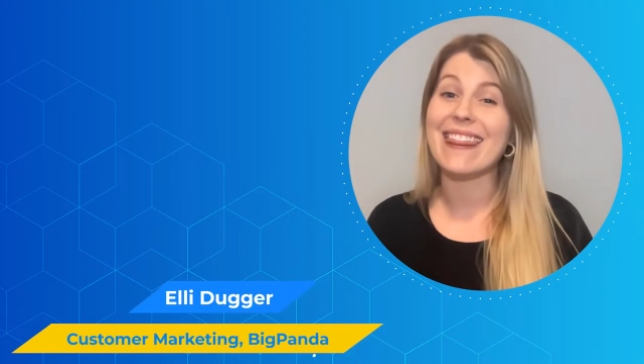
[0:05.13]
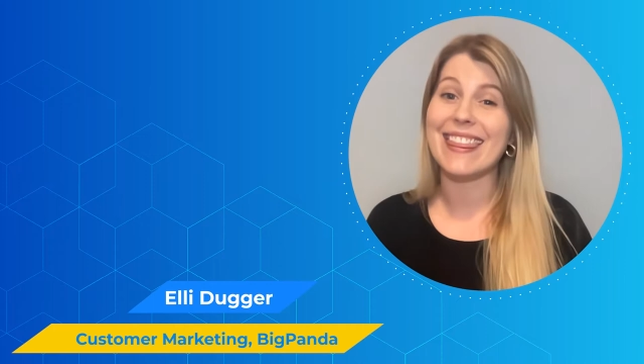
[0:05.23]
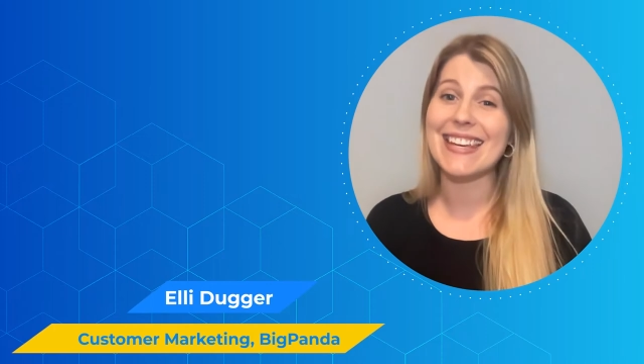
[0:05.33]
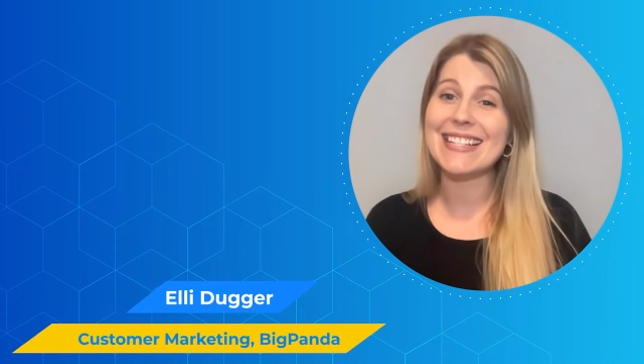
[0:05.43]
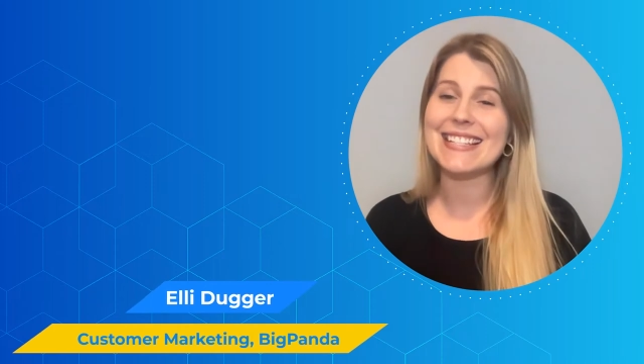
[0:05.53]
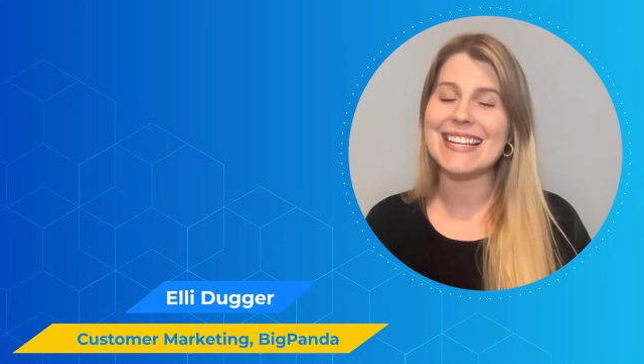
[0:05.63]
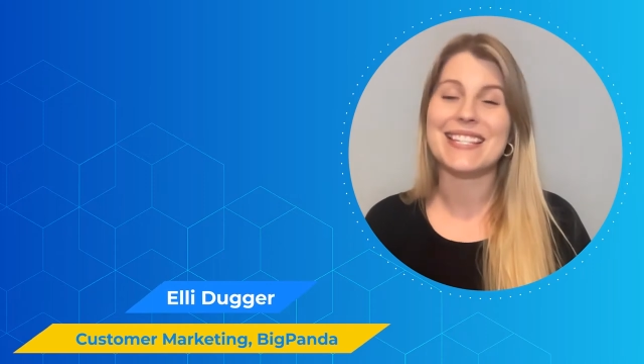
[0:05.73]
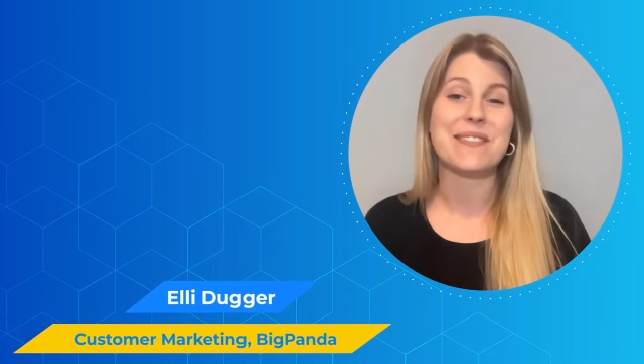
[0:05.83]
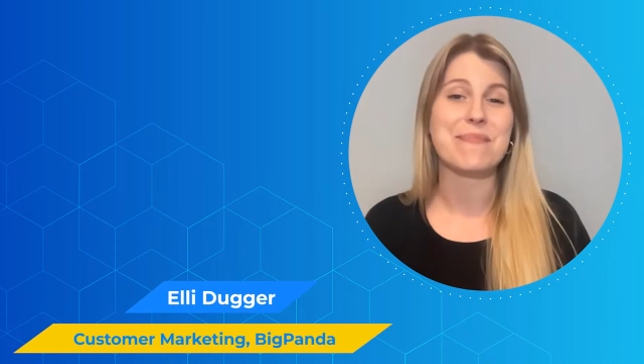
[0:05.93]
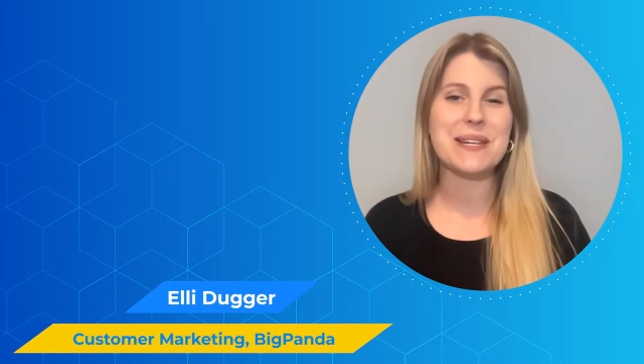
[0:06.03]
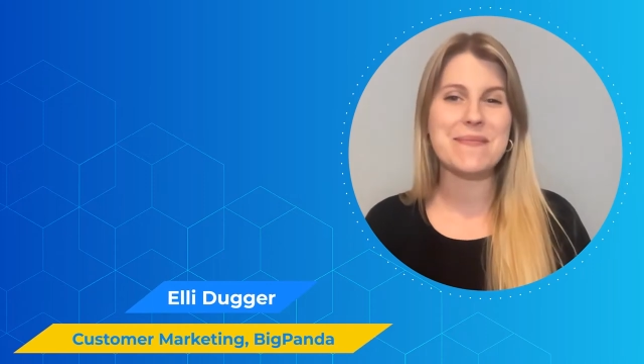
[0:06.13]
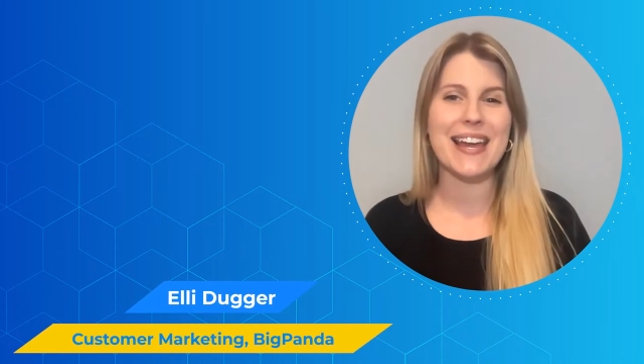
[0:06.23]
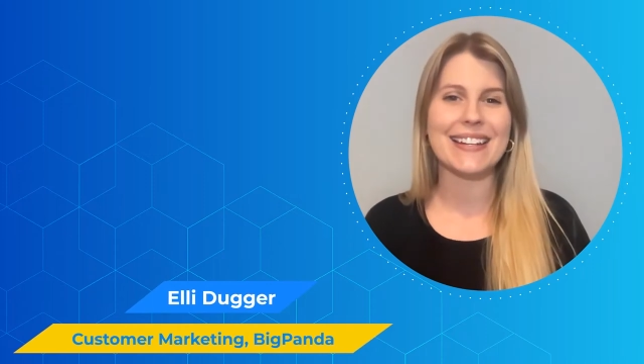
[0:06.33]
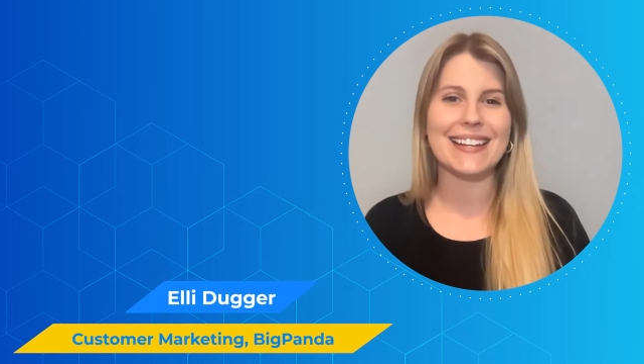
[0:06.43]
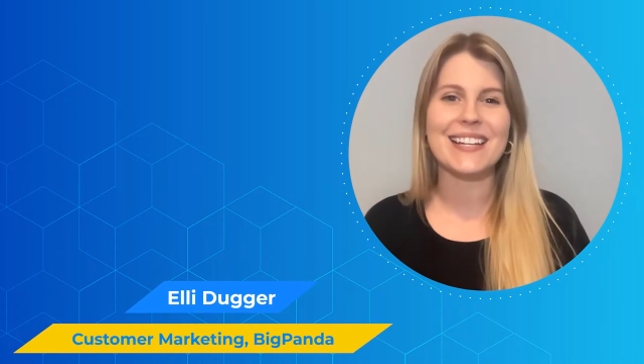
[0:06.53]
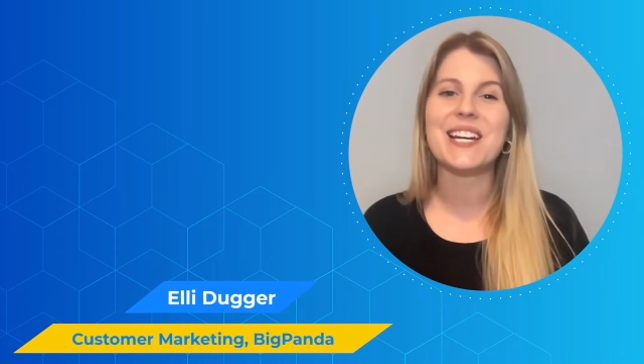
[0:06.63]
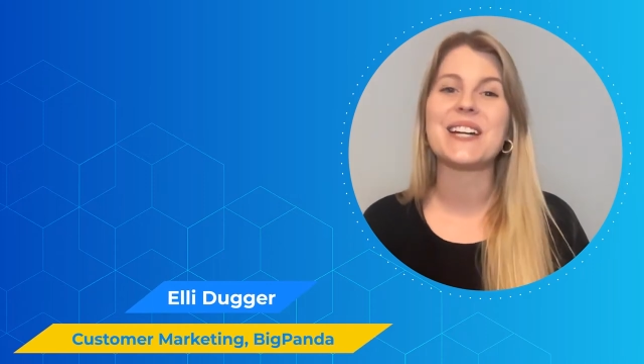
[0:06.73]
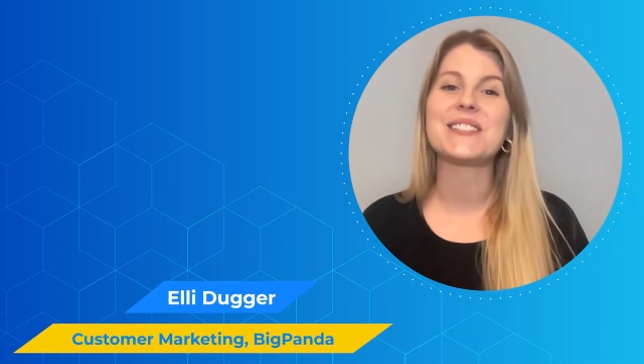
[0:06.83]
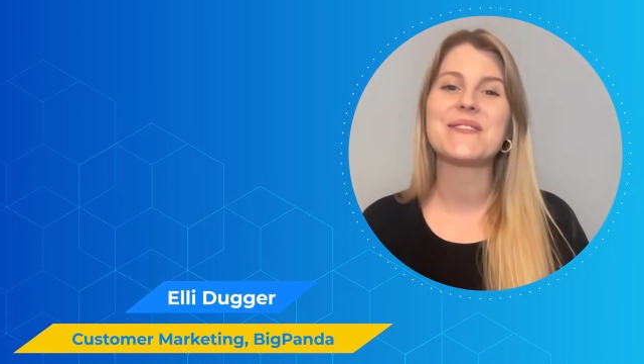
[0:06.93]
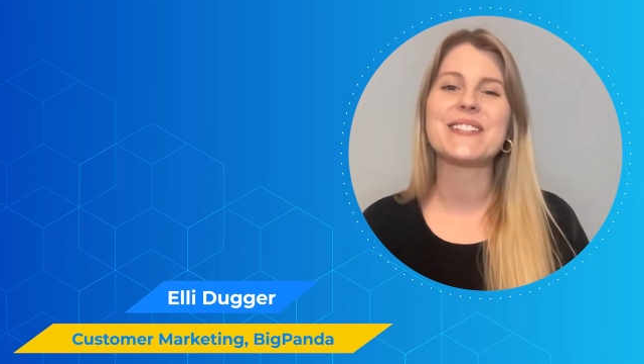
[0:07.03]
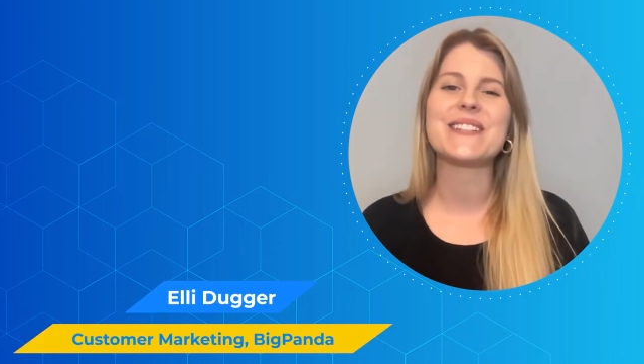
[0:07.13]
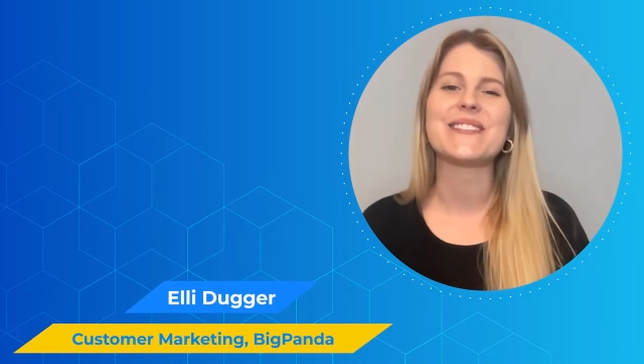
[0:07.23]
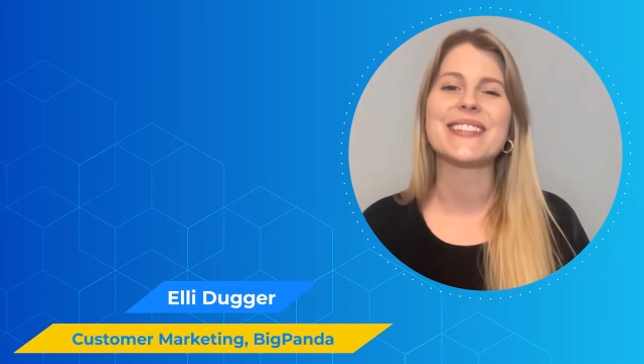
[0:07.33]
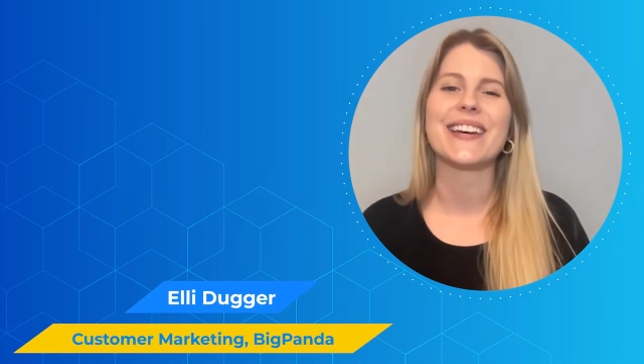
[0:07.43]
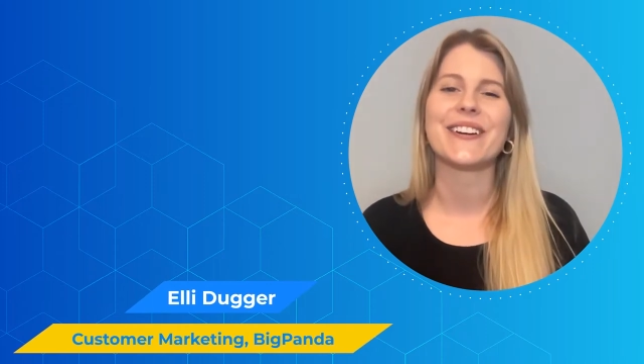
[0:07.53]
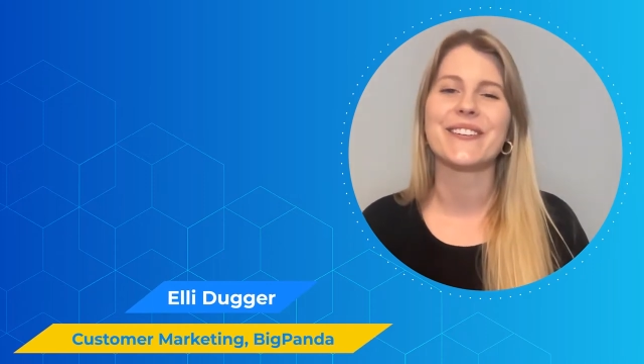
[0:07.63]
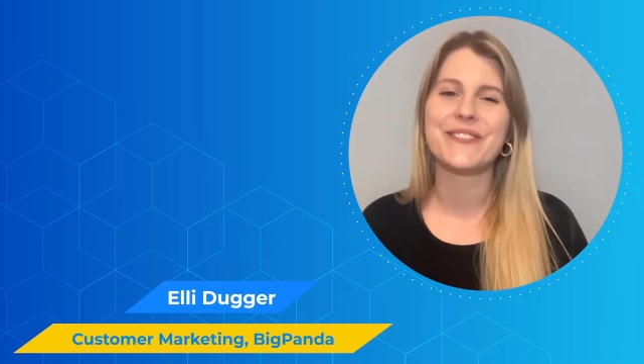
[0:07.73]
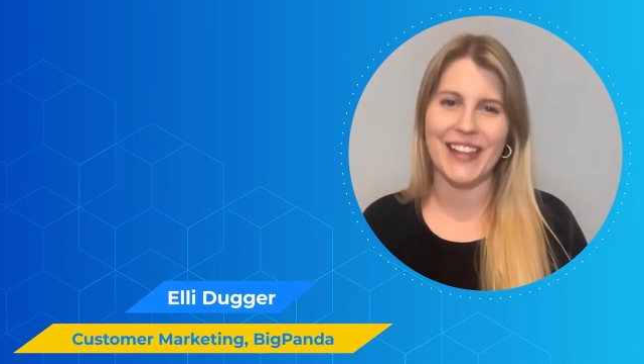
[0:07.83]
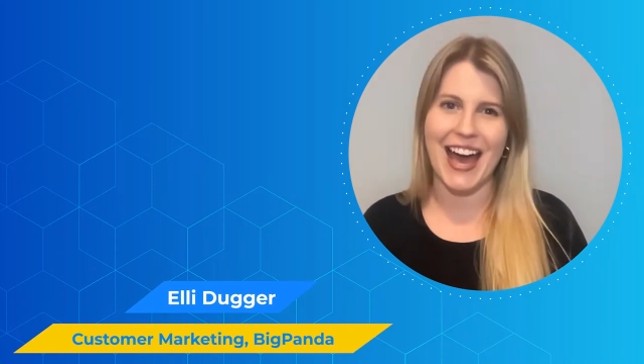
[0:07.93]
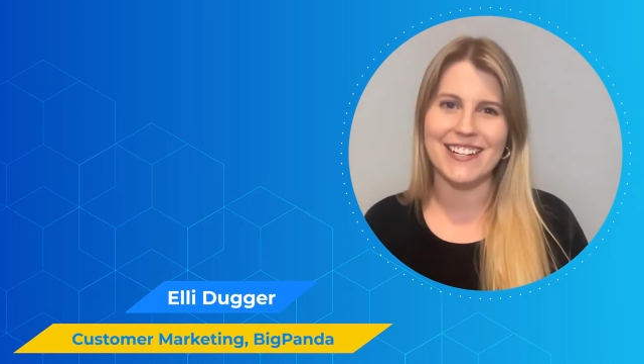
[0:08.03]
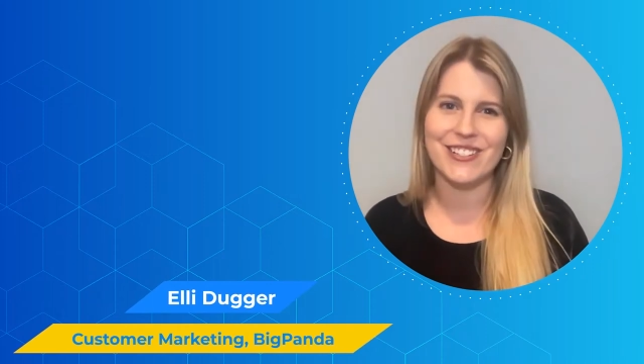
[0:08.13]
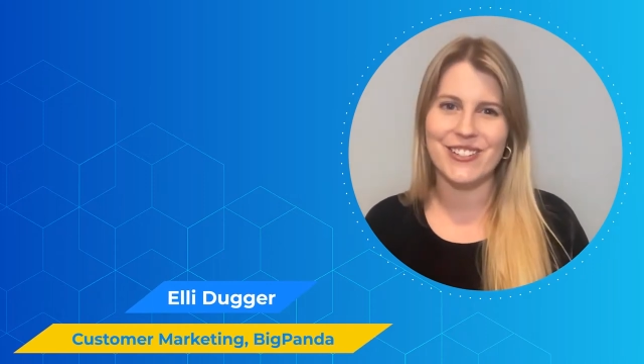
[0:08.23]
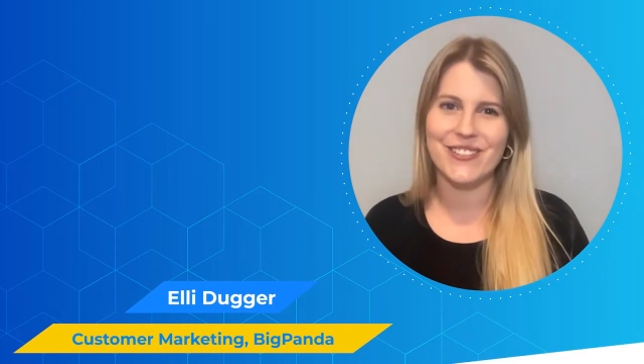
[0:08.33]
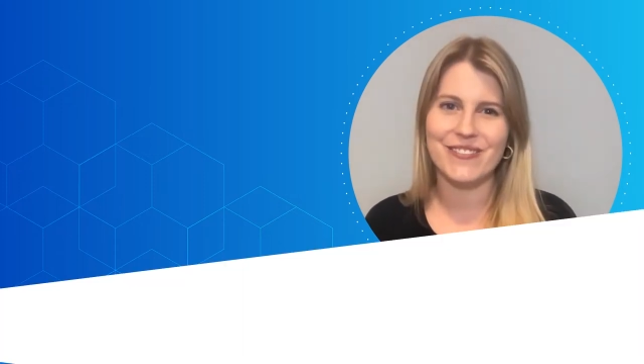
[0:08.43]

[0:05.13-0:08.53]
and this is the BigPanda Customer Newsletter Flash.